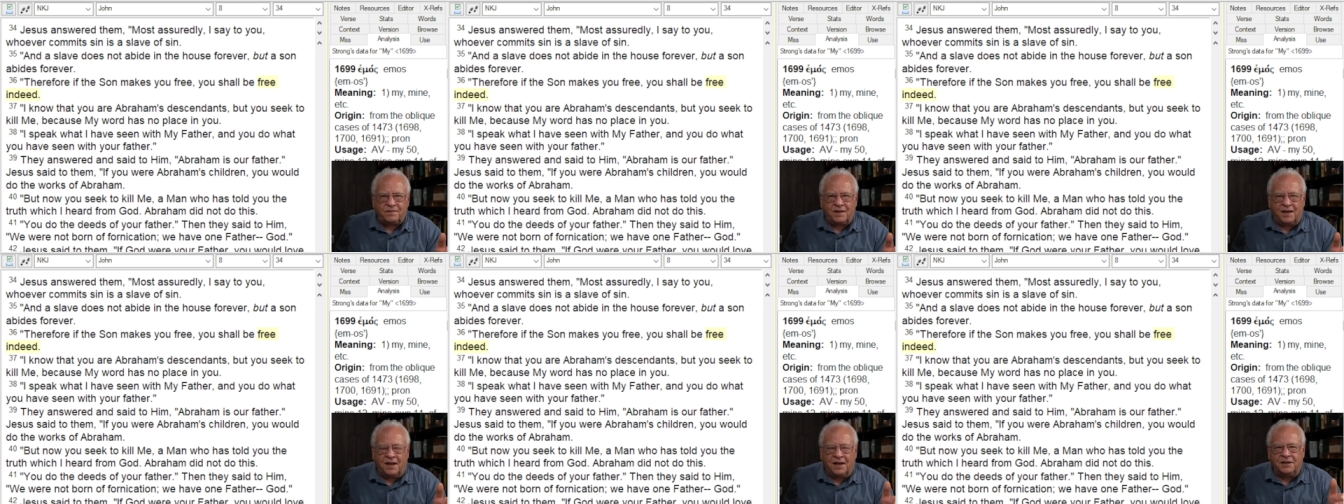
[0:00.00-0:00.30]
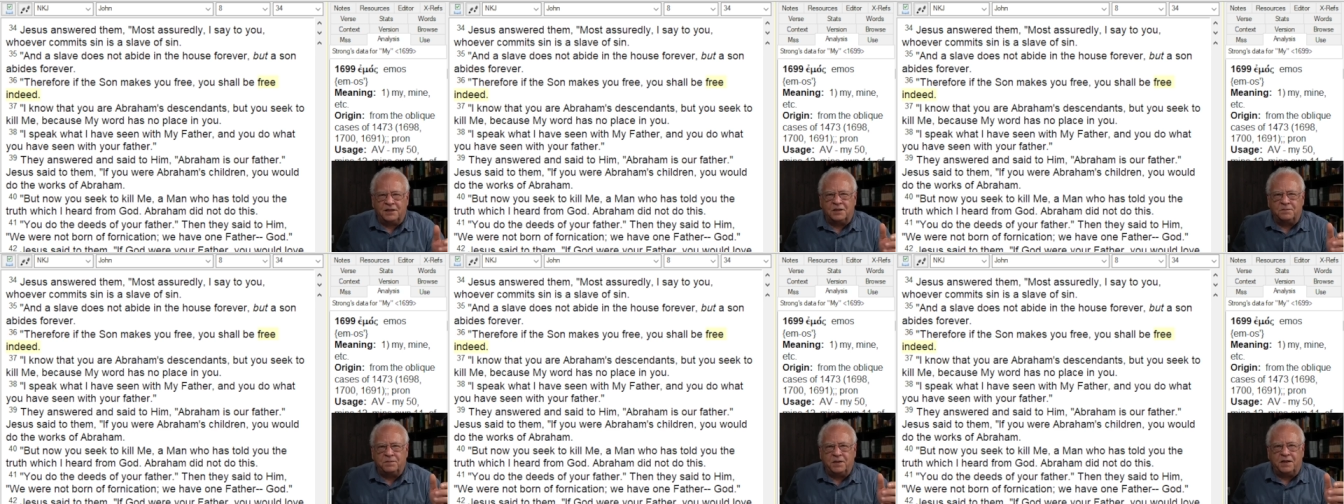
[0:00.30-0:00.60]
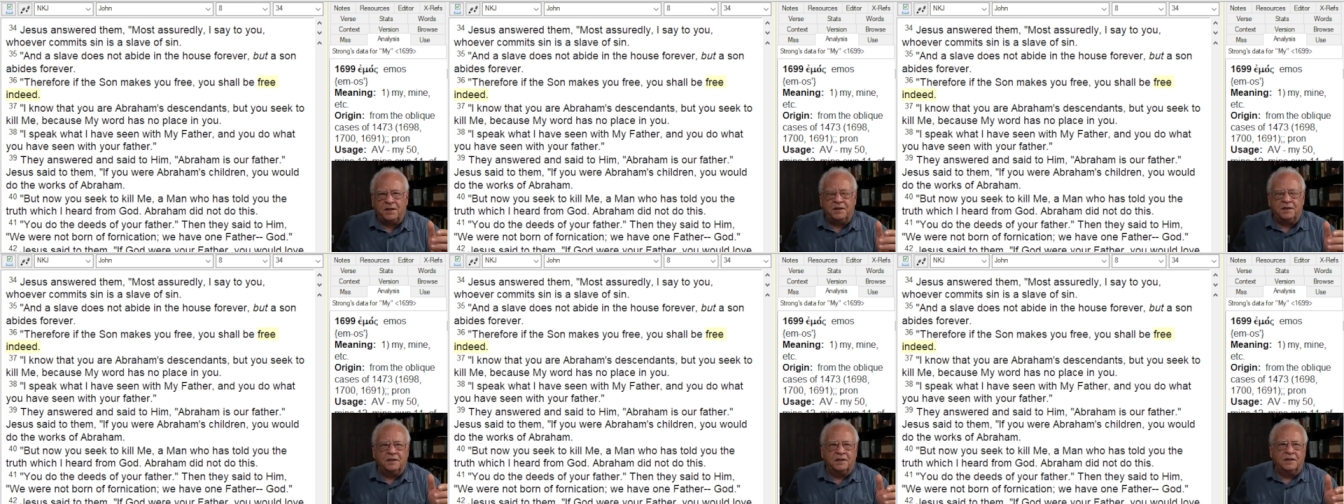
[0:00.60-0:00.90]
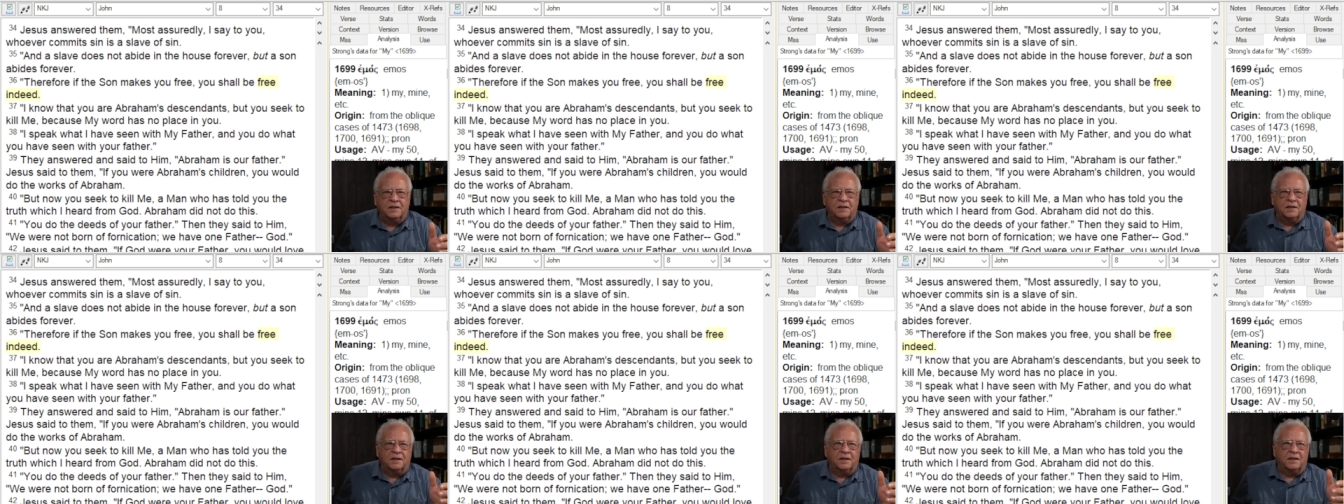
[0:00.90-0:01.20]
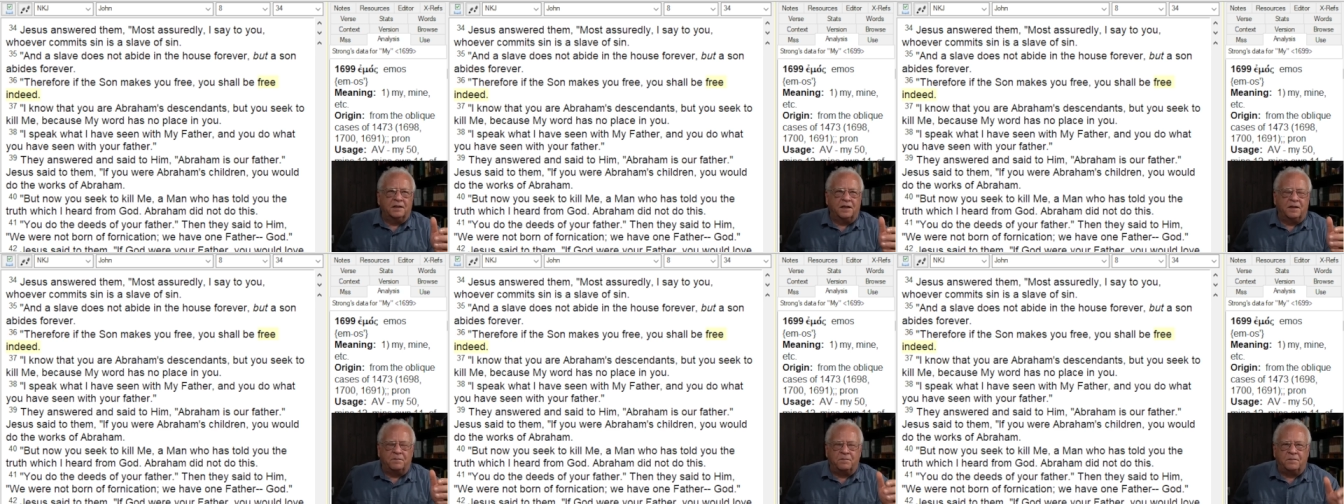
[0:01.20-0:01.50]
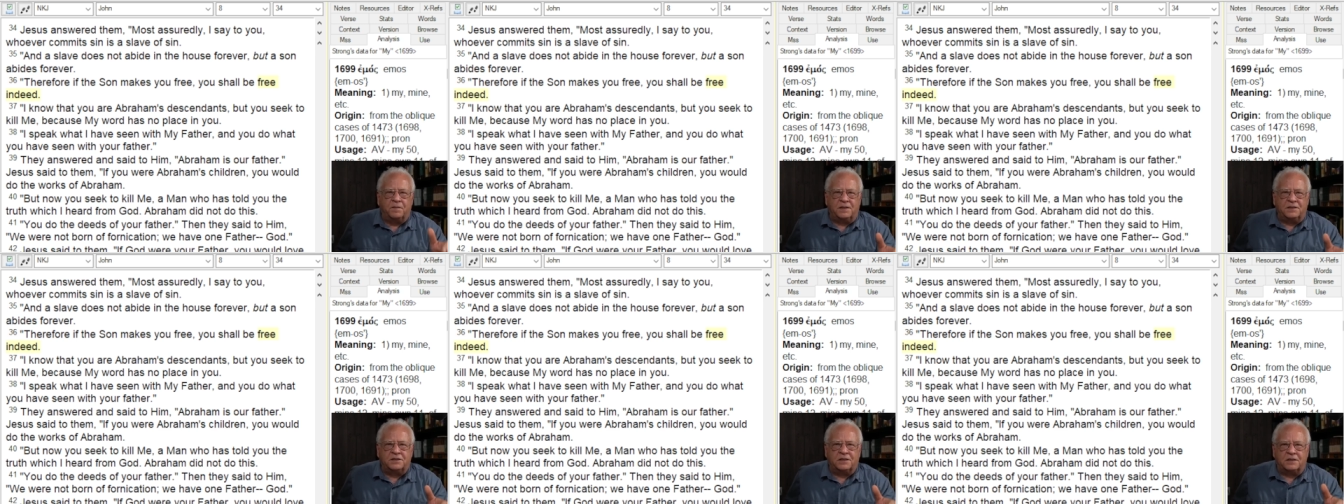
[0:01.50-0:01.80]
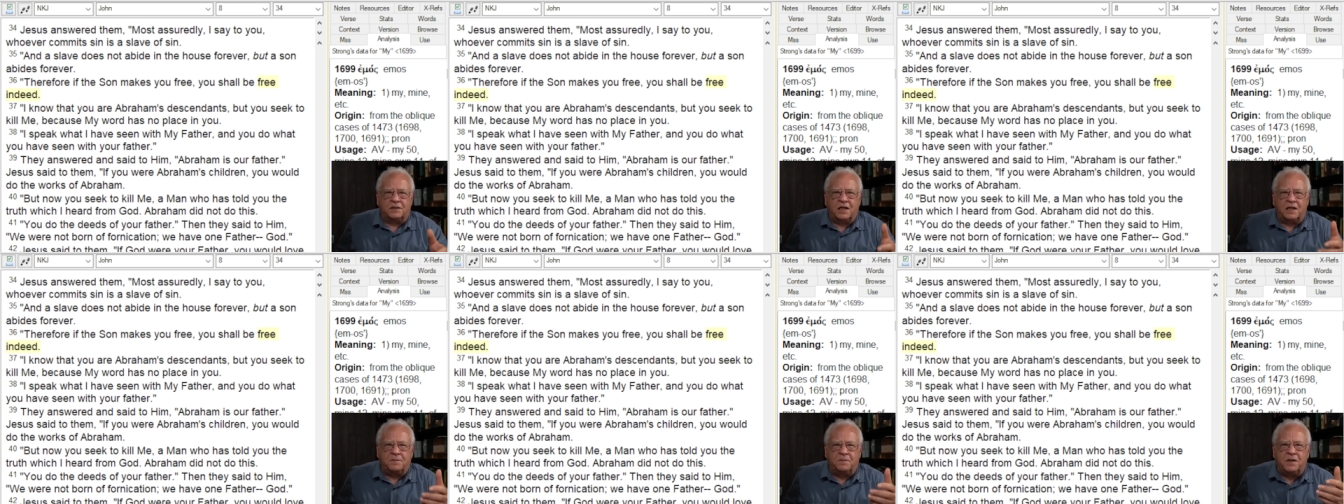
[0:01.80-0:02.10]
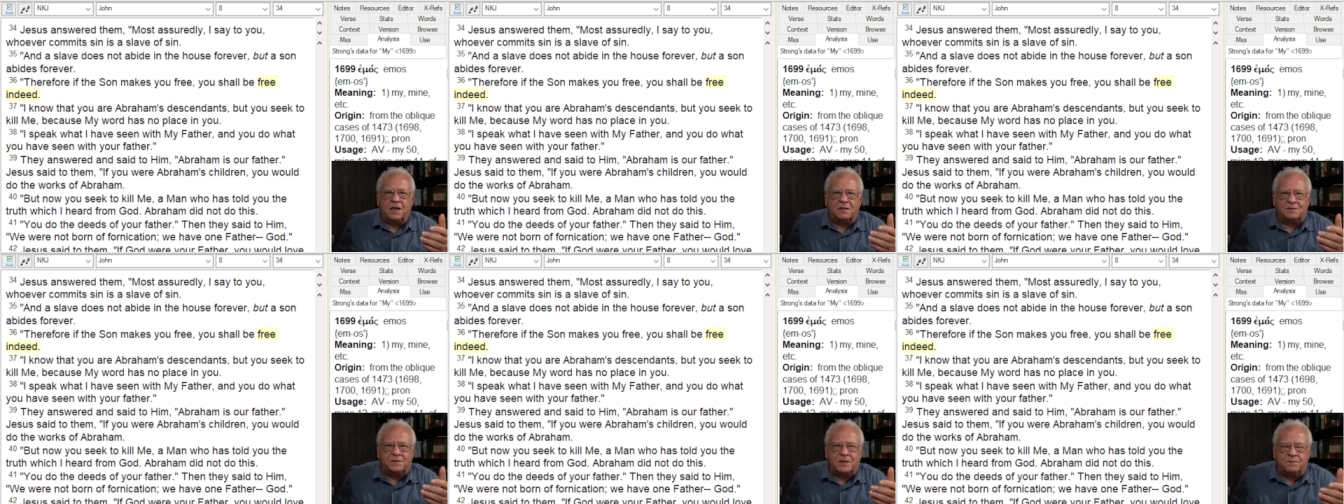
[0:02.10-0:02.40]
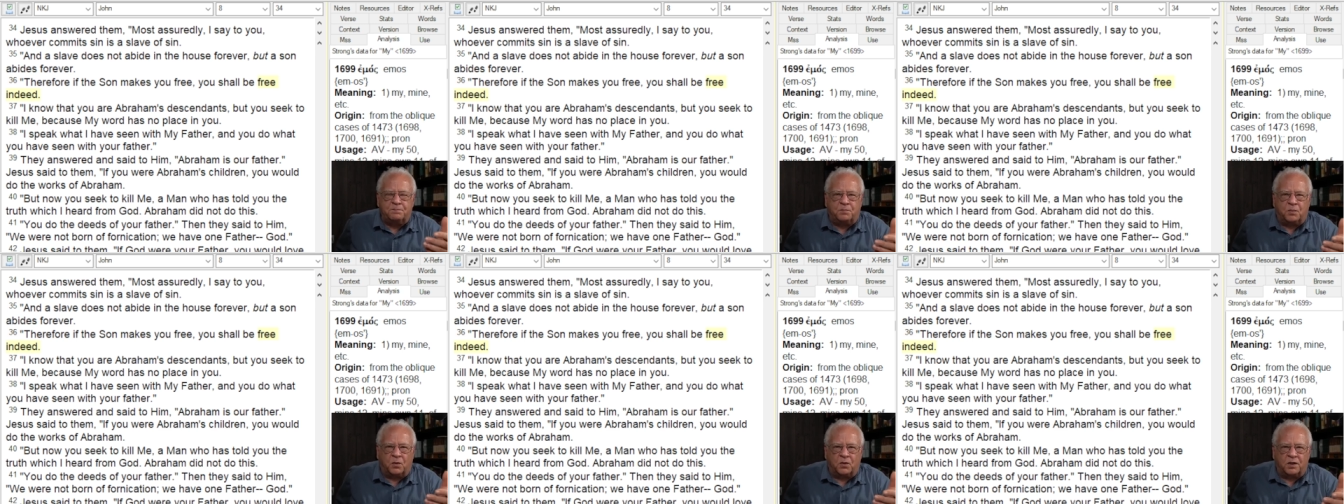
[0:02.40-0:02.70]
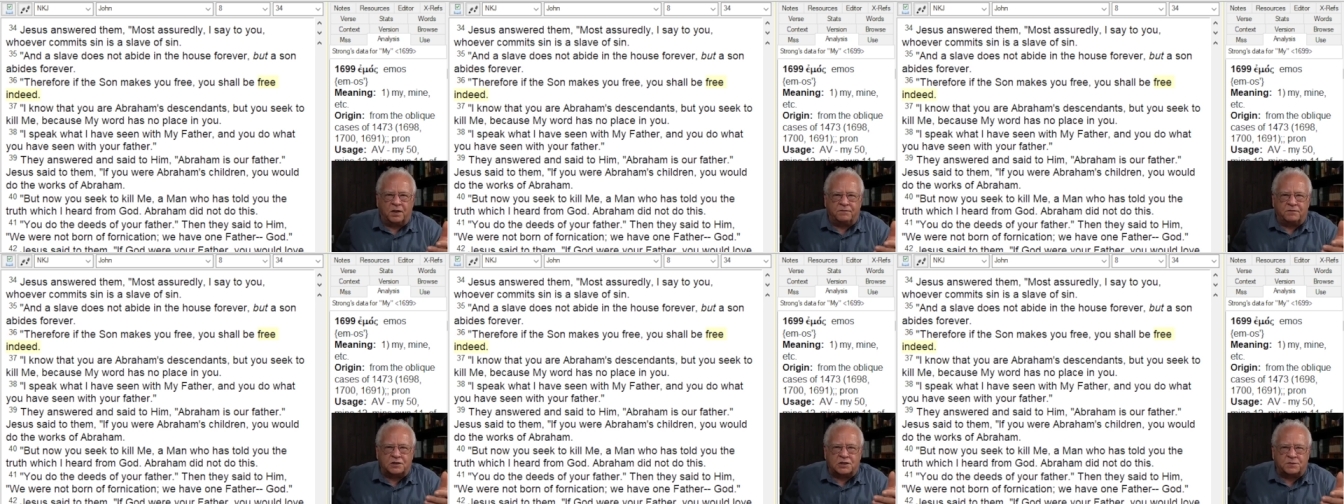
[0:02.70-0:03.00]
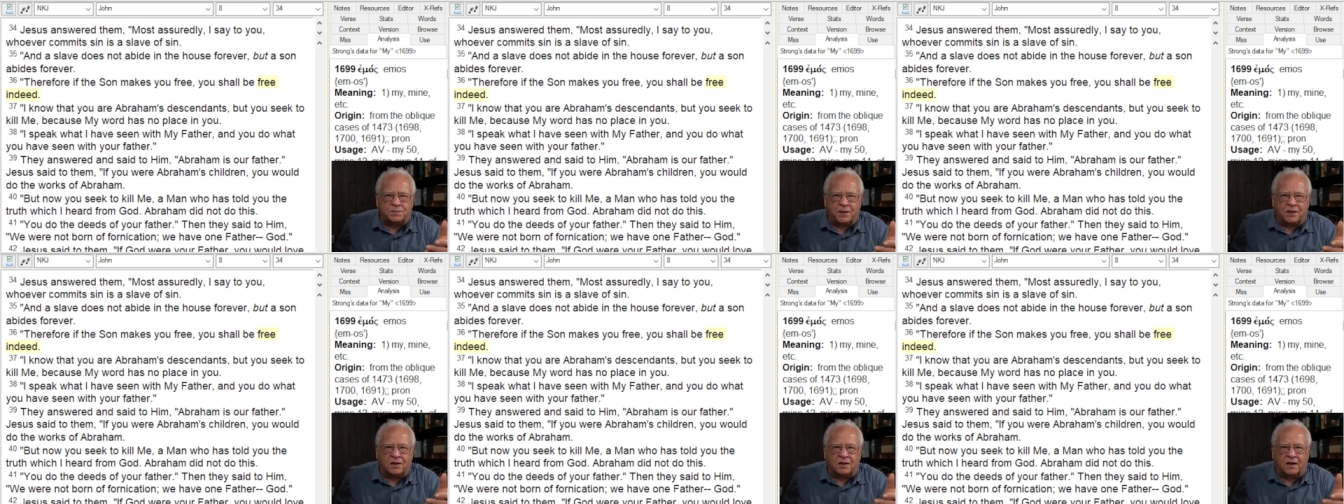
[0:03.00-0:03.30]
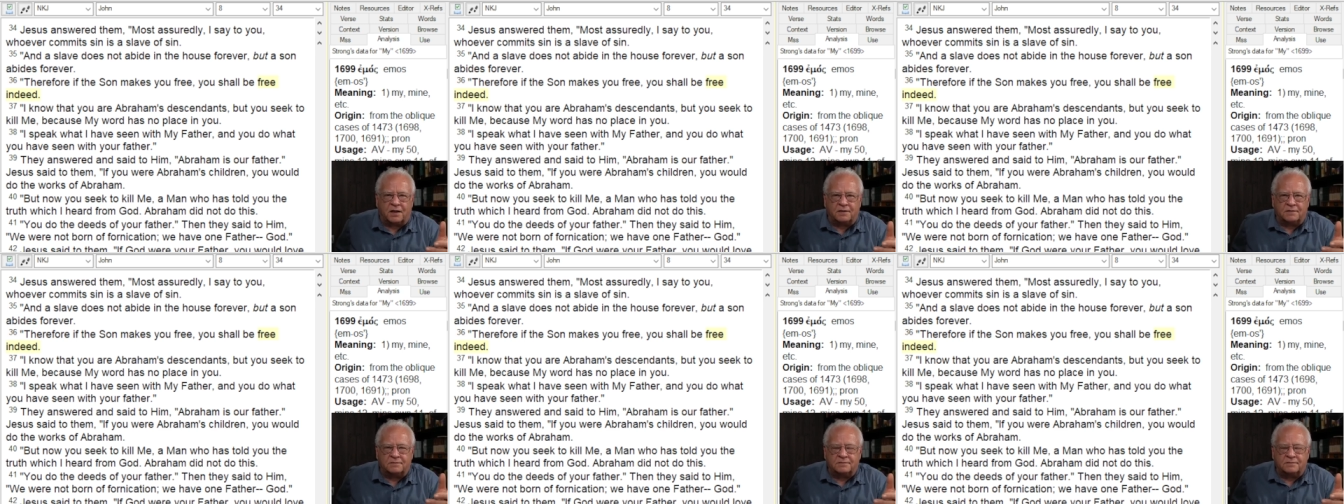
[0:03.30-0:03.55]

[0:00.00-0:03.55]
And to be, eh, but he said, you must be born of the Spirit.